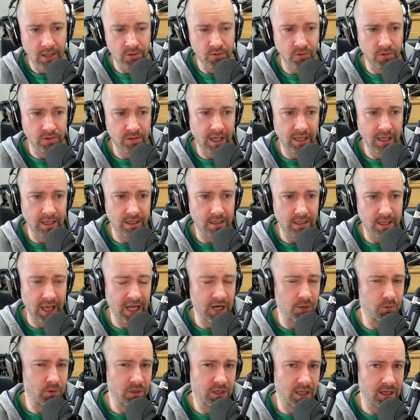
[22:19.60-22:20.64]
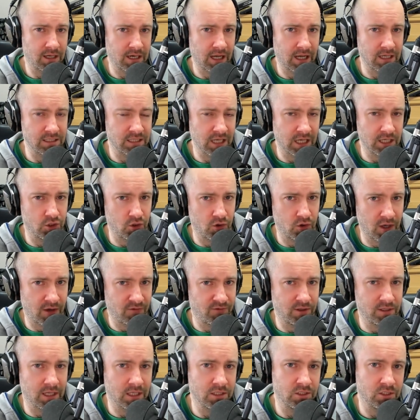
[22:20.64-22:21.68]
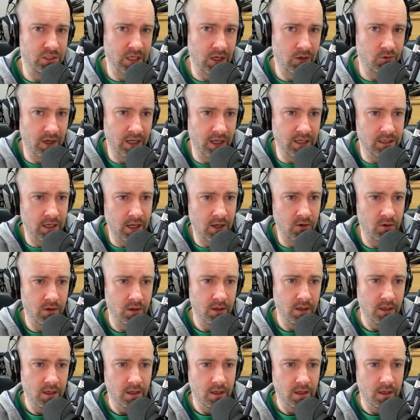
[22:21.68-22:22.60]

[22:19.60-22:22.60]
I don't think anyone can criticise you if you did sell right now.